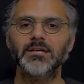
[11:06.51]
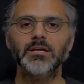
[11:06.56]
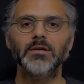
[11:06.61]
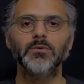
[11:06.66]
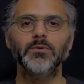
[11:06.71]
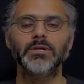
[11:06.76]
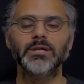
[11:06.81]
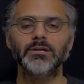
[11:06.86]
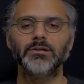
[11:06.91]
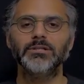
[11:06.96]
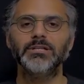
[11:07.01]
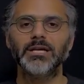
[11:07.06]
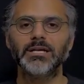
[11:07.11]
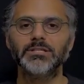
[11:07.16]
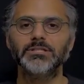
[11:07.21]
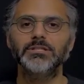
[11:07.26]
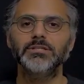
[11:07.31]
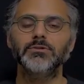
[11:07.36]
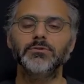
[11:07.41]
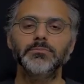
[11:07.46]
We cannot
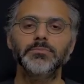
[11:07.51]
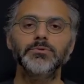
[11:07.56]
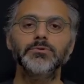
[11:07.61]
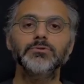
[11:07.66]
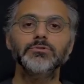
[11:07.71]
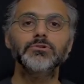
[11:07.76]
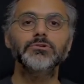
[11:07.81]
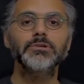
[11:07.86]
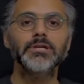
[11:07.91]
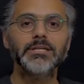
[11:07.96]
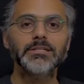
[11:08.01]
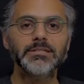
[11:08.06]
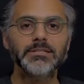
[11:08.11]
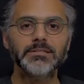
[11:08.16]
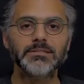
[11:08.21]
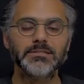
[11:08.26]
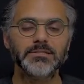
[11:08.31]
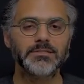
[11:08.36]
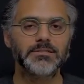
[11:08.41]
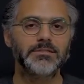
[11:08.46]
actually compute
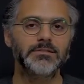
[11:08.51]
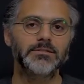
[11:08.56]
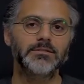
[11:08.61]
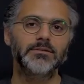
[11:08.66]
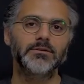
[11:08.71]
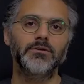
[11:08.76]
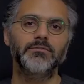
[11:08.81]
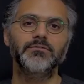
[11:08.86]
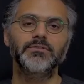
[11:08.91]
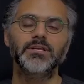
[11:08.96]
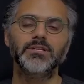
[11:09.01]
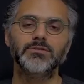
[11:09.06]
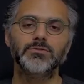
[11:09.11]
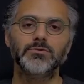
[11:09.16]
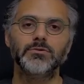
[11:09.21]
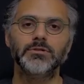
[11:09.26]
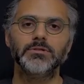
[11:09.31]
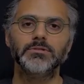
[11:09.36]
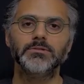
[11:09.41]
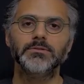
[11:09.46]
gradients of that
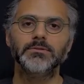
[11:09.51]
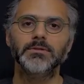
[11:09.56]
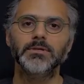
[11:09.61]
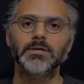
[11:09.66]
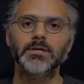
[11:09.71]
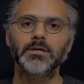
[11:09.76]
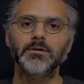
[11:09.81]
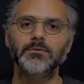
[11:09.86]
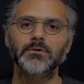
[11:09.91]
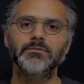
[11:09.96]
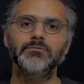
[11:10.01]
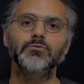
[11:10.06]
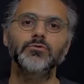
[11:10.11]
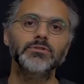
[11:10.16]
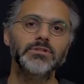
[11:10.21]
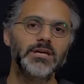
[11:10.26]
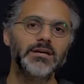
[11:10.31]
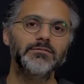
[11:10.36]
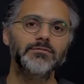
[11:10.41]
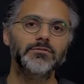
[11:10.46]
sort. We don't
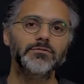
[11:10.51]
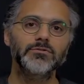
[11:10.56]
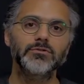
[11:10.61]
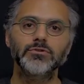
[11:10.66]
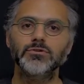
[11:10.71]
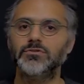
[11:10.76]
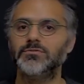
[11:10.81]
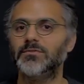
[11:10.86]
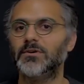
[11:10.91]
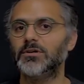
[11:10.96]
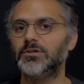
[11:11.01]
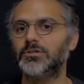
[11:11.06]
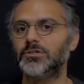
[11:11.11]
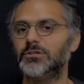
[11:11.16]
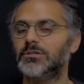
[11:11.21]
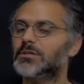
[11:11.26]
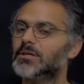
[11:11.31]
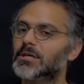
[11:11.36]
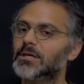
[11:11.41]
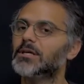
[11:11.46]
have a continuous function
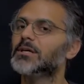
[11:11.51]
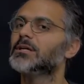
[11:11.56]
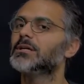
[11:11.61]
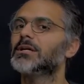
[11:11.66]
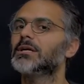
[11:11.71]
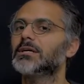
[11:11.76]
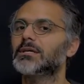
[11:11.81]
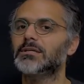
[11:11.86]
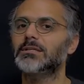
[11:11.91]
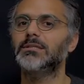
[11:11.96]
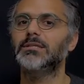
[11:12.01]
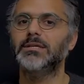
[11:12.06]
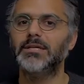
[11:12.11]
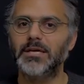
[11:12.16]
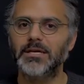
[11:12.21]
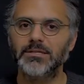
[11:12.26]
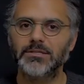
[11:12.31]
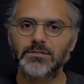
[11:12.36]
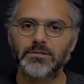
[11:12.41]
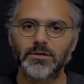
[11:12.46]
like in the
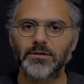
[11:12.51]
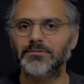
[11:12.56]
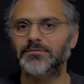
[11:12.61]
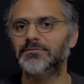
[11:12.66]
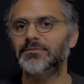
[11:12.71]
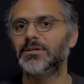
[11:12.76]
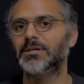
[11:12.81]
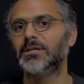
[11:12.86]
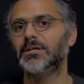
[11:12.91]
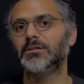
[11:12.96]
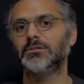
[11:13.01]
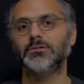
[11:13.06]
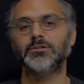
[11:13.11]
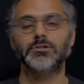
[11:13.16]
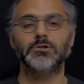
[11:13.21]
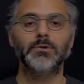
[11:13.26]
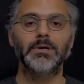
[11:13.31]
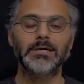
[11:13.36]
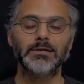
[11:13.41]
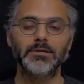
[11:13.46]
case of the
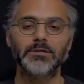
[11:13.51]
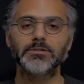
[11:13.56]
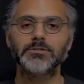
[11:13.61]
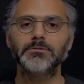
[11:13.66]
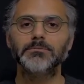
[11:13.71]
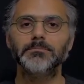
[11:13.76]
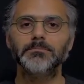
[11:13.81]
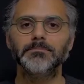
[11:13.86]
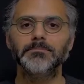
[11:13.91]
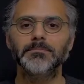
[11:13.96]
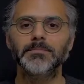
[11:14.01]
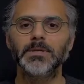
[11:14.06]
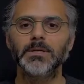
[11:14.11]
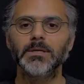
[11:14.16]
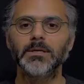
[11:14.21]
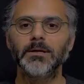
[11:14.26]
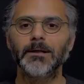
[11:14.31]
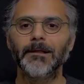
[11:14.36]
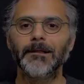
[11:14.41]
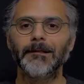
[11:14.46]
square loss.
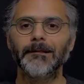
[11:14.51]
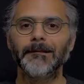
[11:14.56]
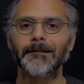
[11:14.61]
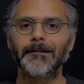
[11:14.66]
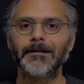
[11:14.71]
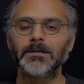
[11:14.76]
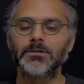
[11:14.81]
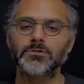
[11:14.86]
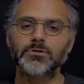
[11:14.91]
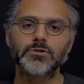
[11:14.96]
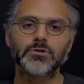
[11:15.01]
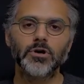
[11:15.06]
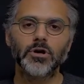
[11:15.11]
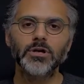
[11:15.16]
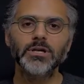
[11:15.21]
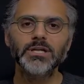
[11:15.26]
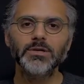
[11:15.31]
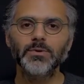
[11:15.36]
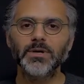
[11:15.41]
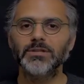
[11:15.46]
So the
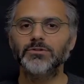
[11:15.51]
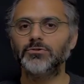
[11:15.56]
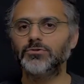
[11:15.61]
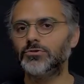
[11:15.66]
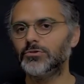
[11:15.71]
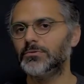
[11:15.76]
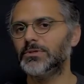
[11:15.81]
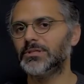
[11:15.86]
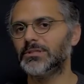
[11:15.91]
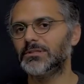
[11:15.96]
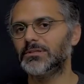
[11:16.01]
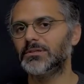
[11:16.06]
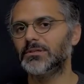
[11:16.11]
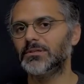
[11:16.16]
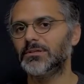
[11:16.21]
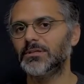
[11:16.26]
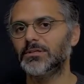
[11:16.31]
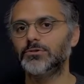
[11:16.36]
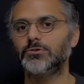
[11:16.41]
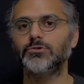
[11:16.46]
only way to do it
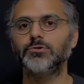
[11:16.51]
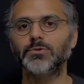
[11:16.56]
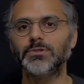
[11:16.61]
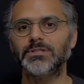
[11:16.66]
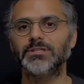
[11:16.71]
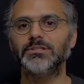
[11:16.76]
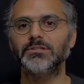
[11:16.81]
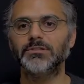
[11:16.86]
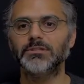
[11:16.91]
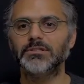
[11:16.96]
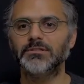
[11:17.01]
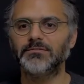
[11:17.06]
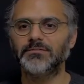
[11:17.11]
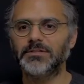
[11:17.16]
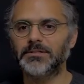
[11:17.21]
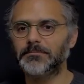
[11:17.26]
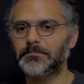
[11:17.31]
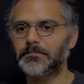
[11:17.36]
is to do it iteratively.